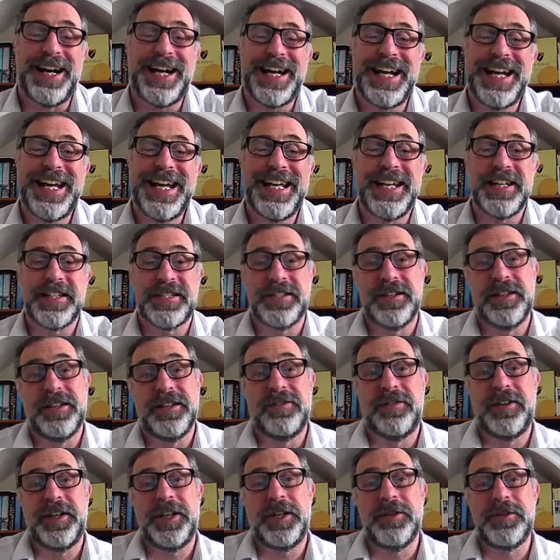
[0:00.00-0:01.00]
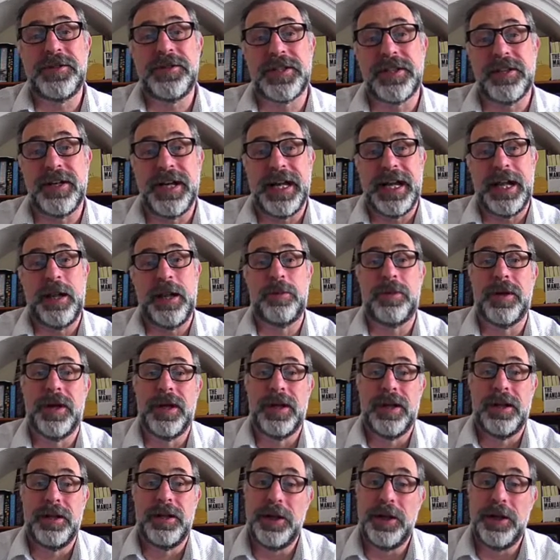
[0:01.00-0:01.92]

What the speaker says: Hi, here's another video to help